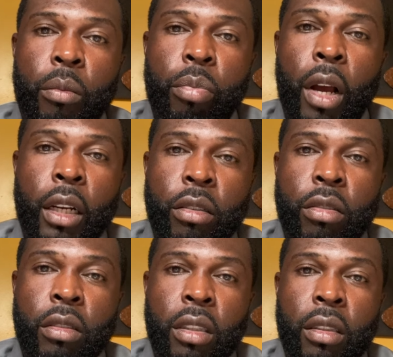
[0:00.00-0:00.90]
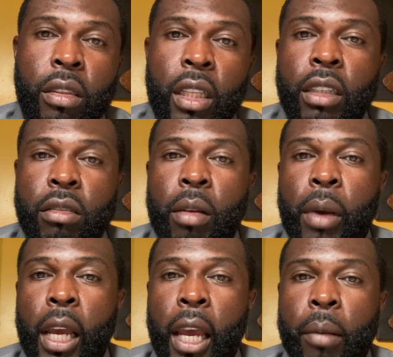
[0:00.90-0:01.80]
products, things they
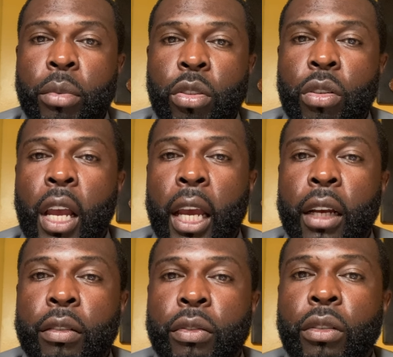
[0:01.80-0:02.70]
might happen to have